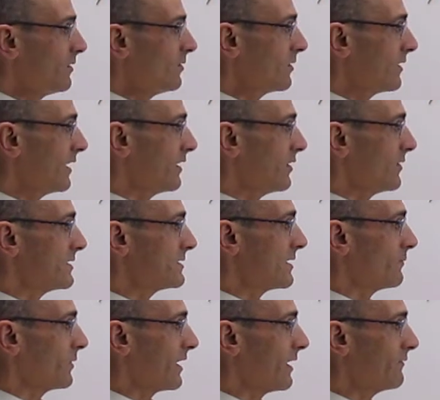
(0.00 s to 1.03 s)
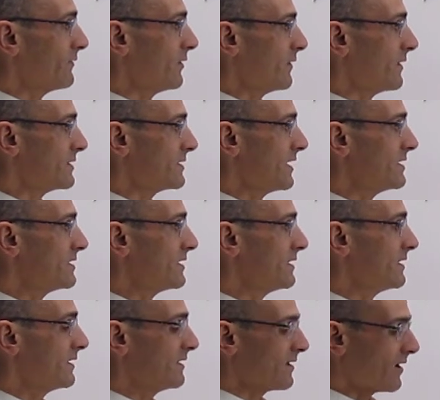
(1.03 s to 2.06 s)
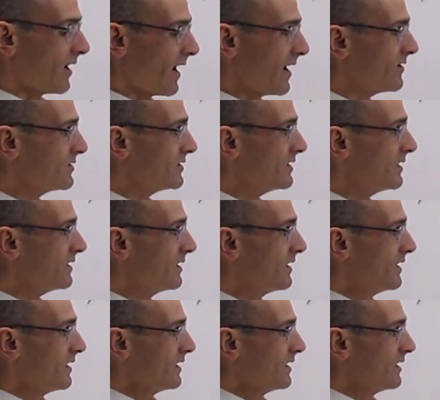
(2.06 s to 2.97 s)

Okay, notice that we have here the change in internal energy.